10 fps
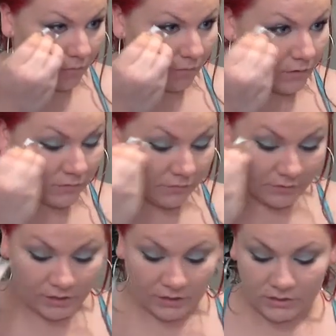And for
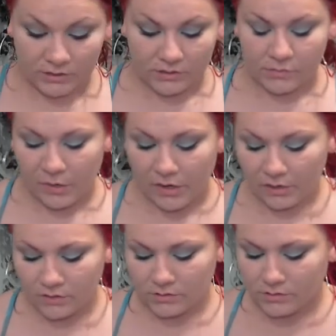like
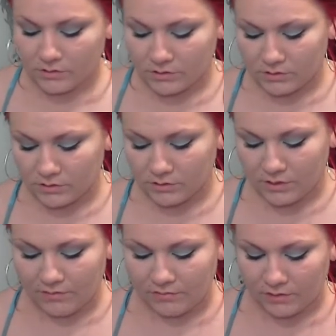$6, it's
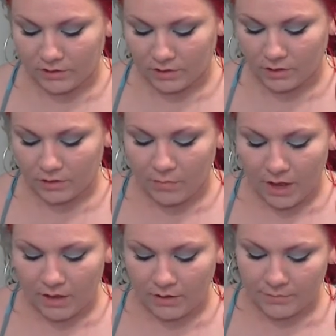definitely a good buy.